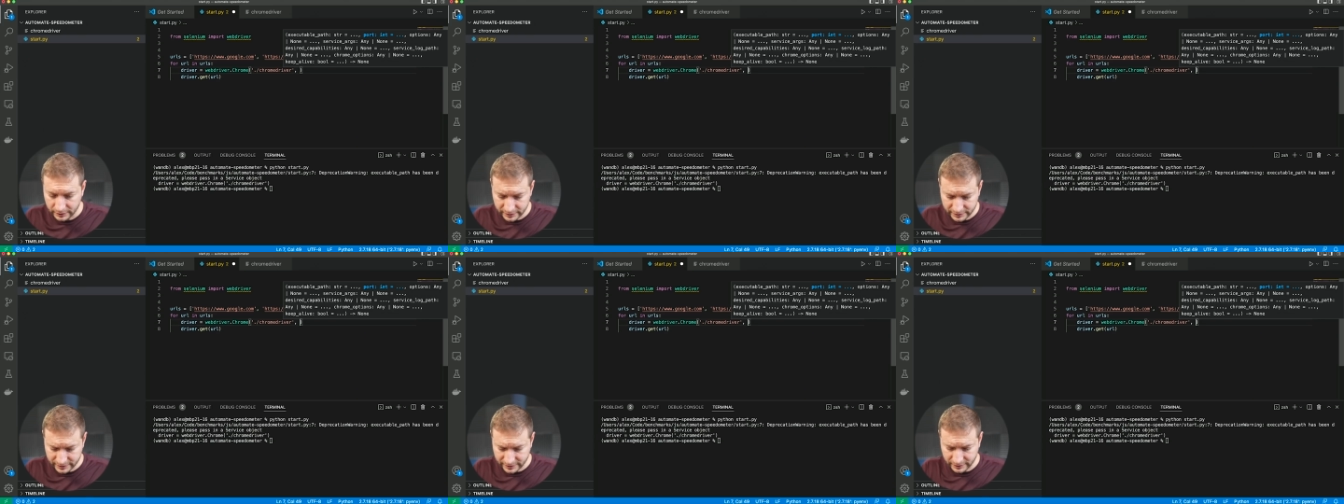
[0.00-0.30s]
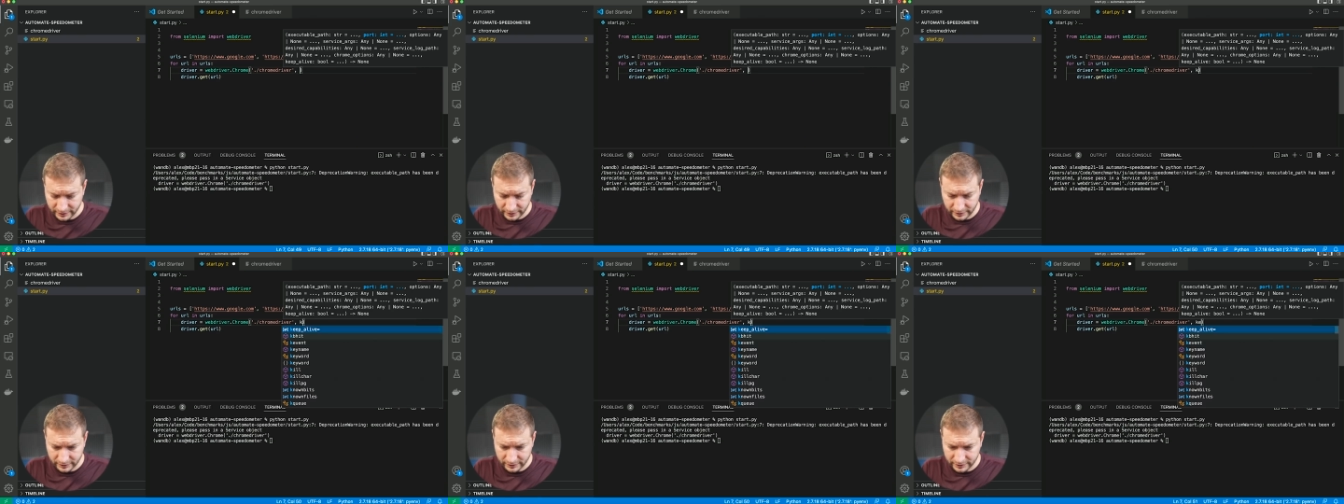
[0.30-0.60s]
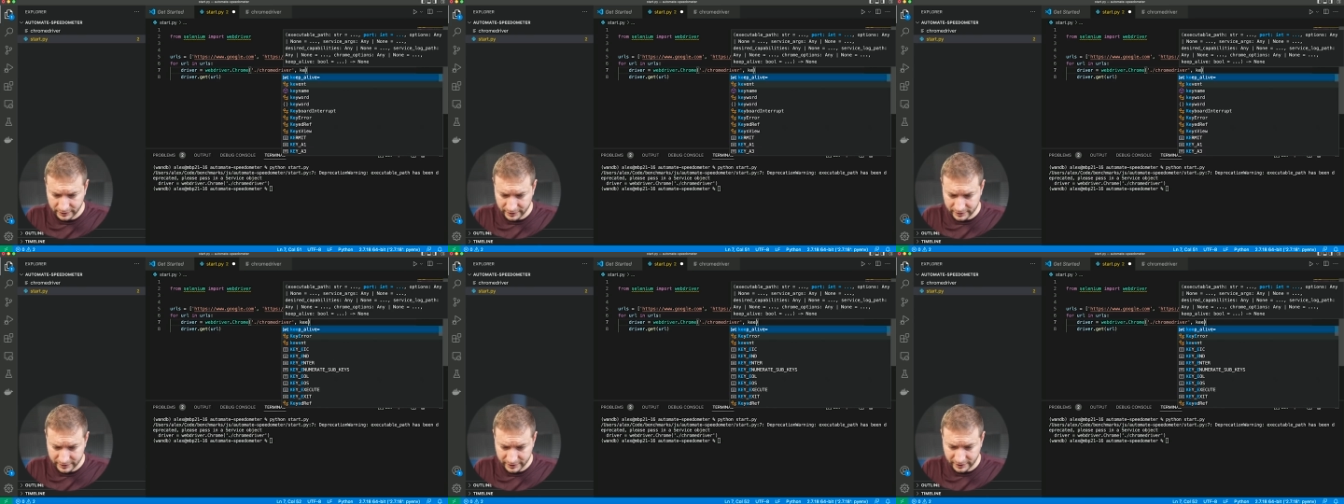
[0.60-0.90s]
Is there,
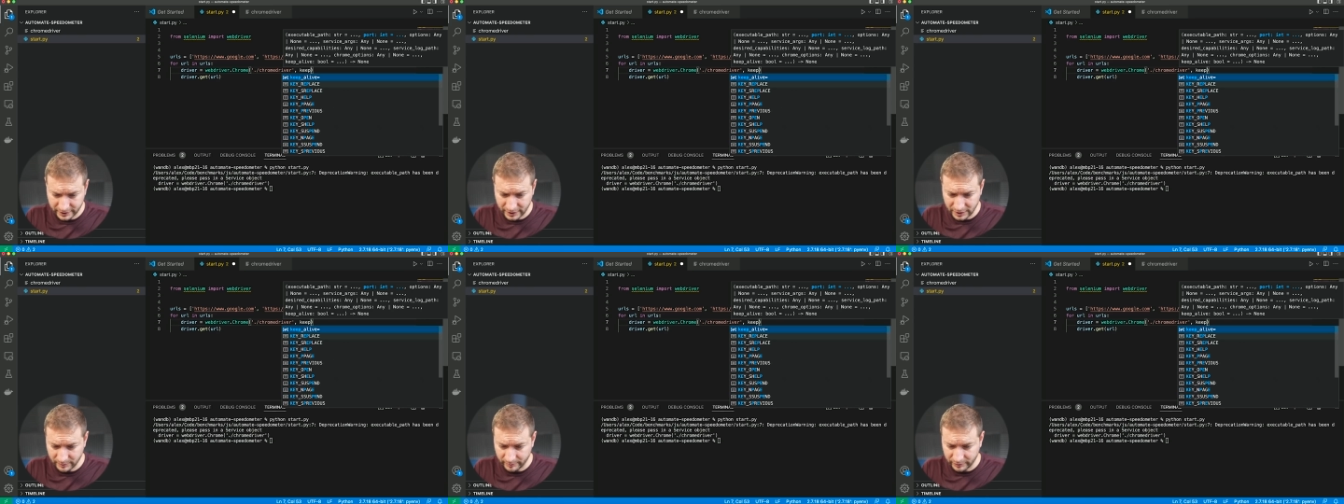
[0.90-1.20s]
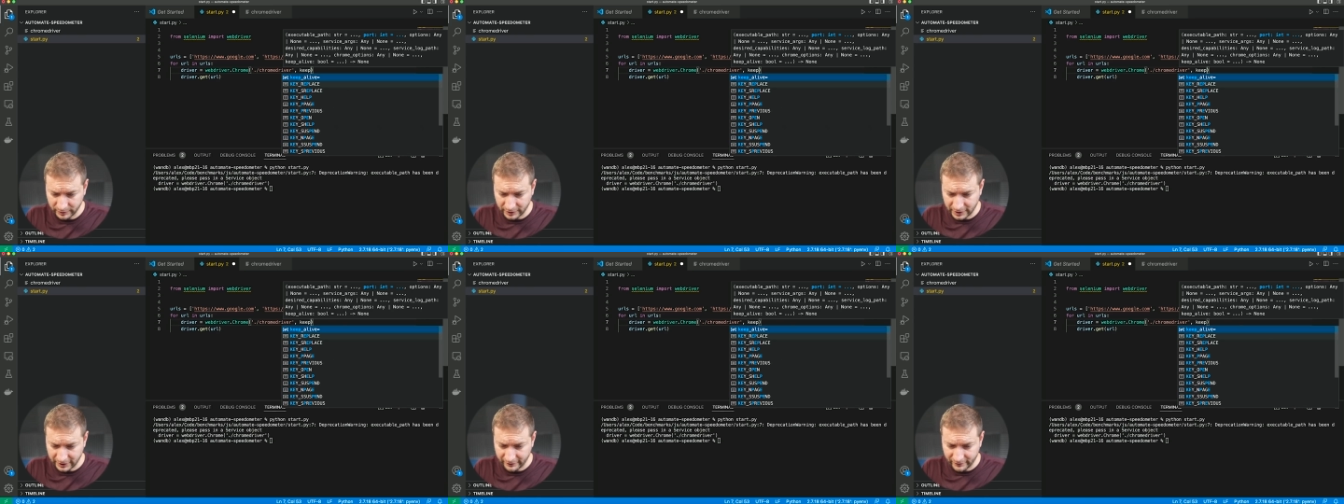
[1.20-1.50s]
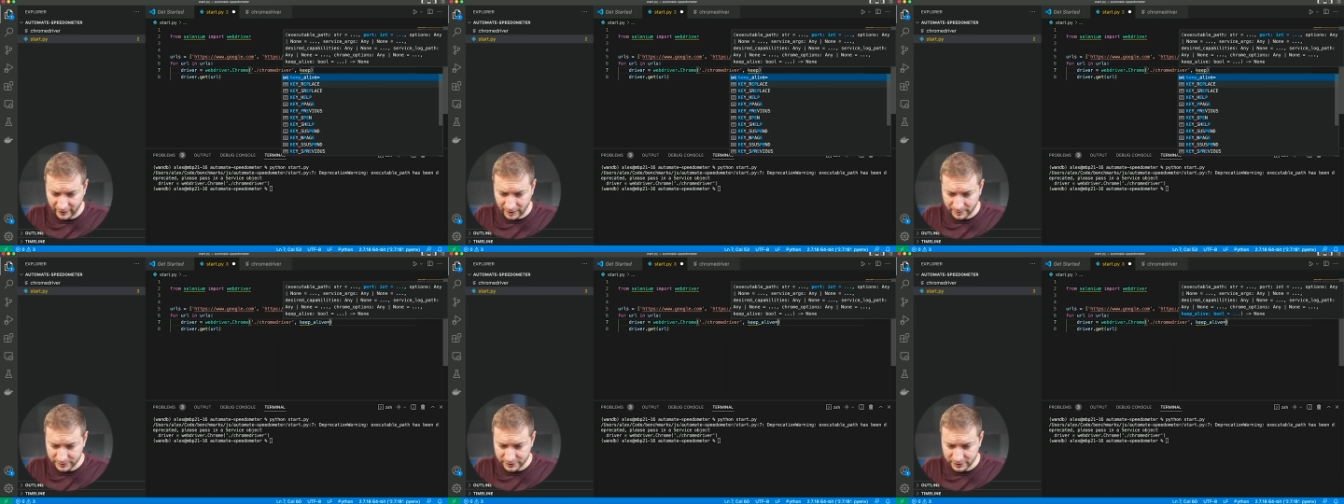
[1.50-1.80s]
there's a keep alive
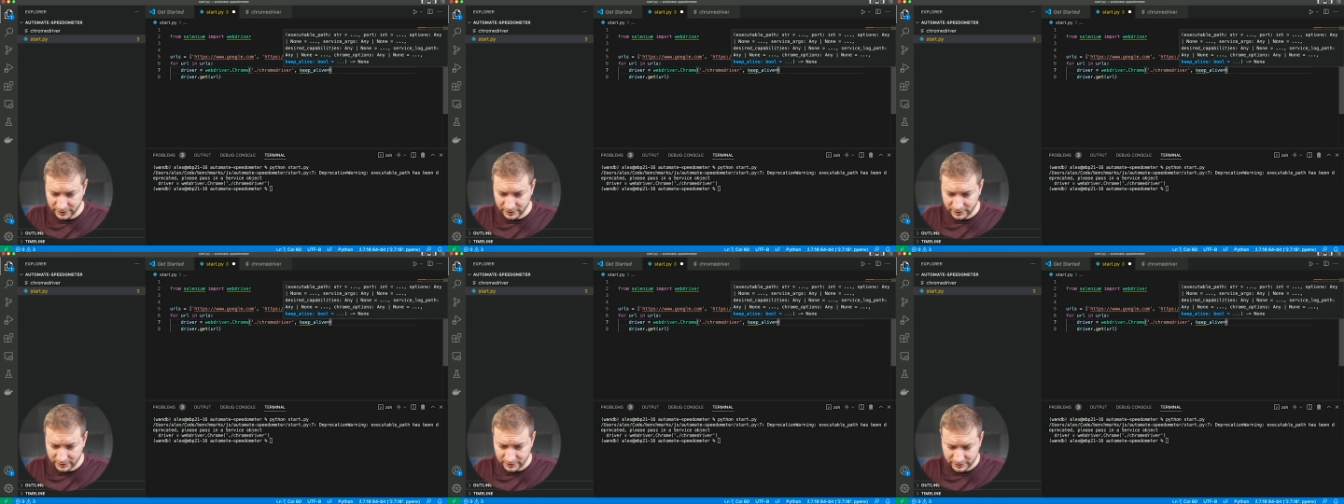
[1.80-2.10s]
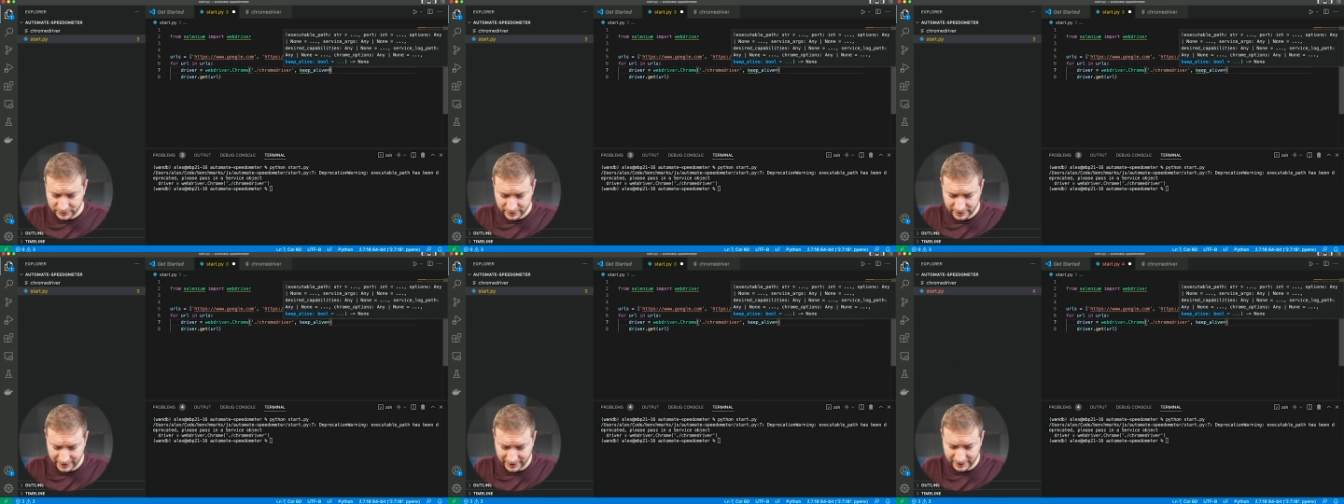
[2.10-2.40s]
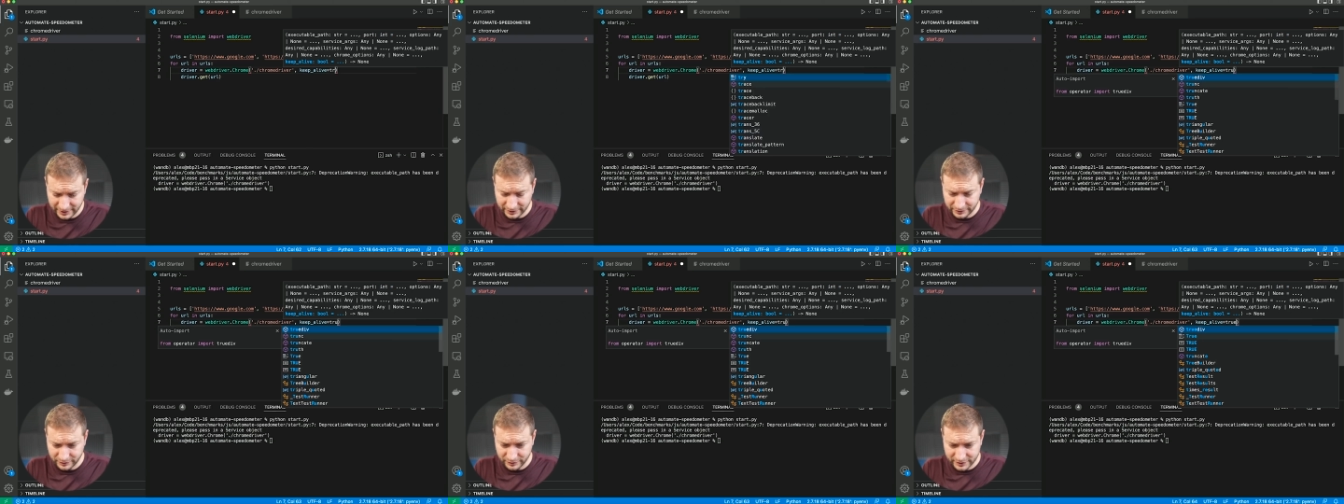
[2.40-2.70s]
option that I
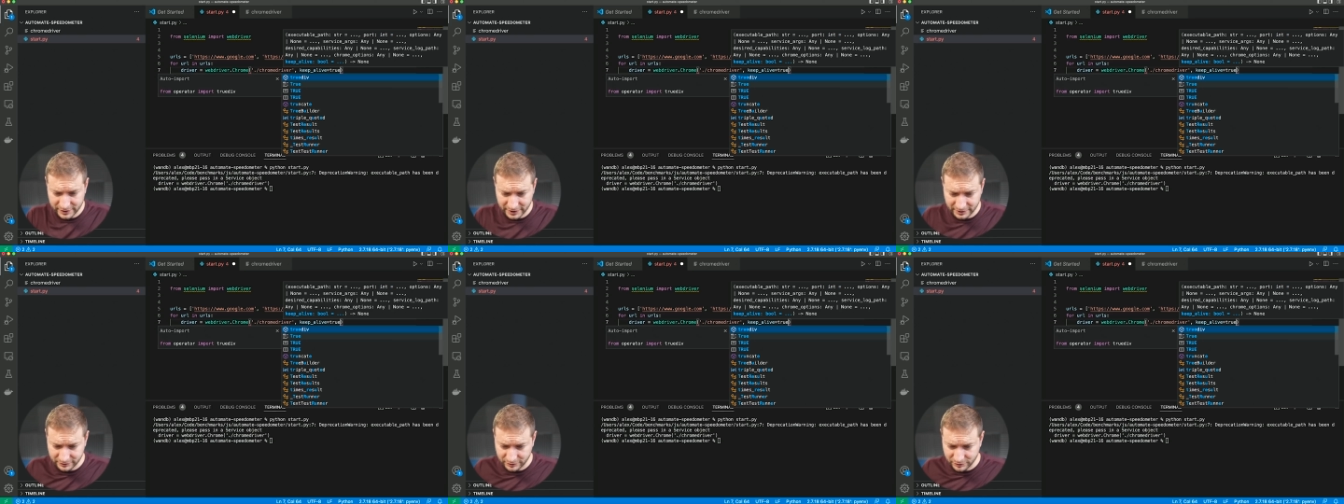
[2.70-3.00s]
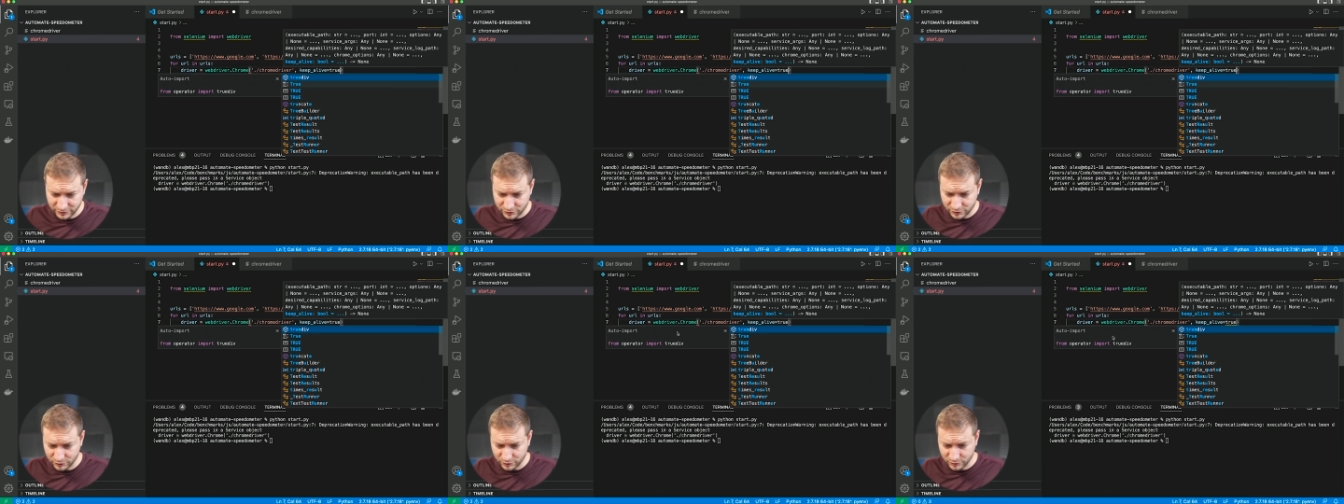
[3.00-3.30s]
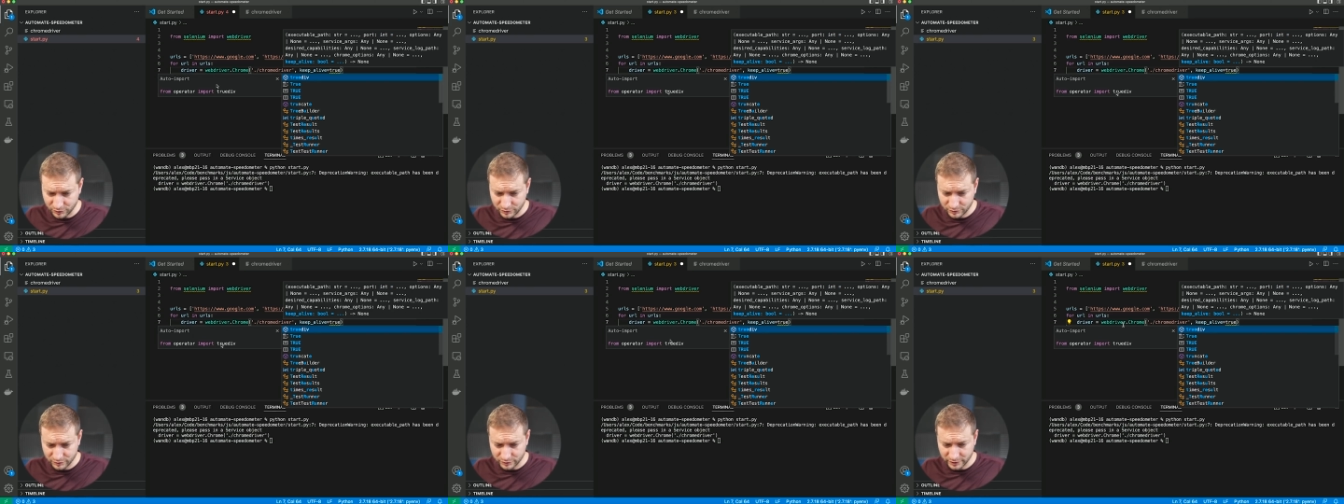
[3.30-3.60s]
need to set to
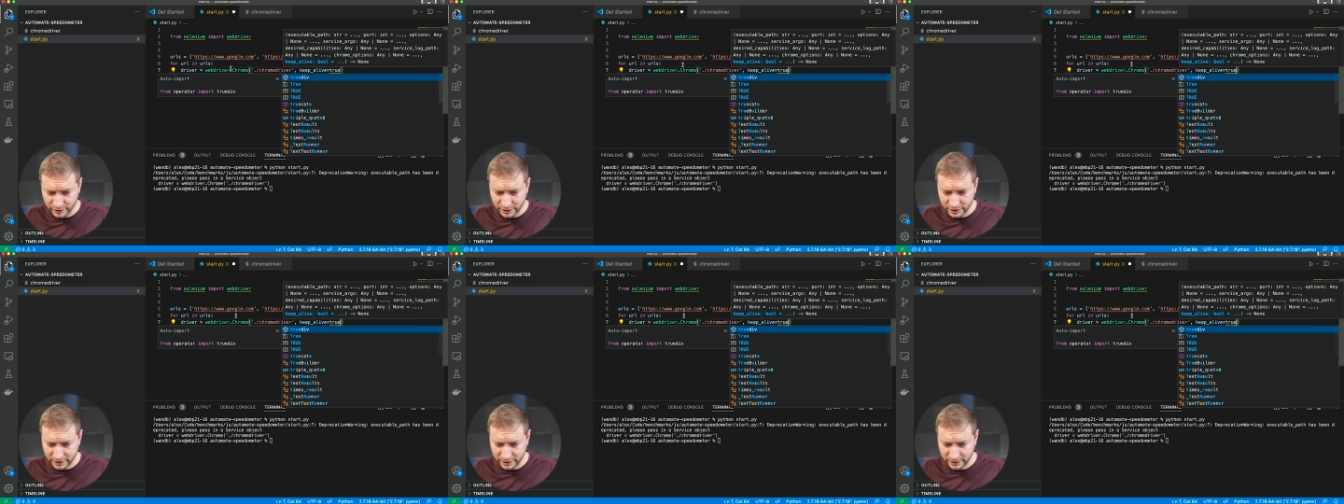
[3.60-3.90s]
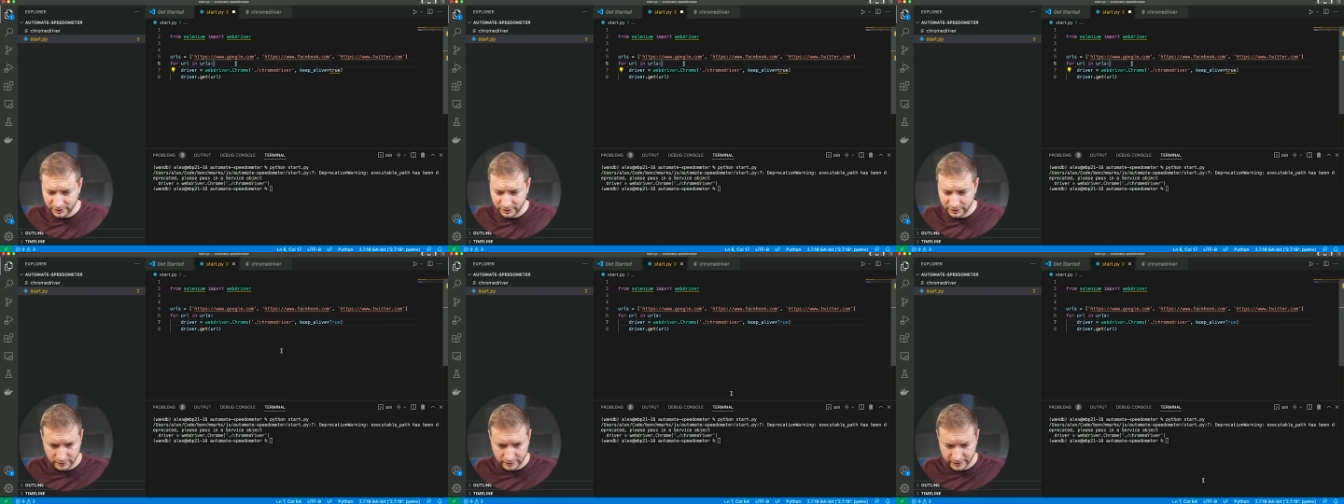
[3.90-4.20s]
true, really?